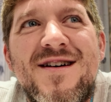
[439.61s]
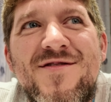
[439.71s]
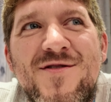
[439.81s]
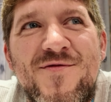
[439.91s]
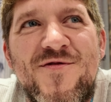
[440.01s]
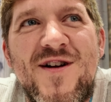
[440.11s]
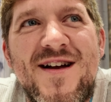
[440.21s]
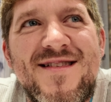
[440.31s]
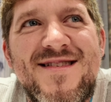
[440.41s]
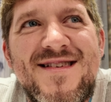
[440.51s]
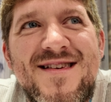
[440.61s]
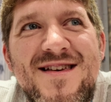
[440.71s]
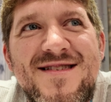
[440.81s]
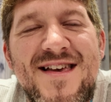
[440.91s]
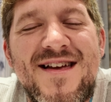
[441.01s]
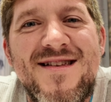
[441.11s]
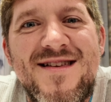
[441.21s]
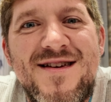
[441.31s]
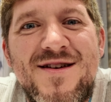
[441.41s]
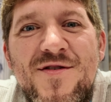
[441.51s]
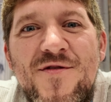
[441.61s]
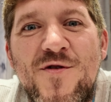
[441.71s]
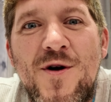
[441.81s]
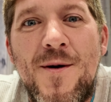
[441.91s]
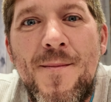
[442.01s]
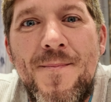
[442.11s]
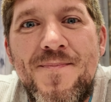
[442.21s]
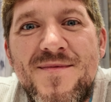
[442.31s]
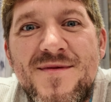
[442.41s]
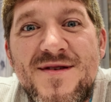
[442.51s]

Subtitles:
from France, Sandy from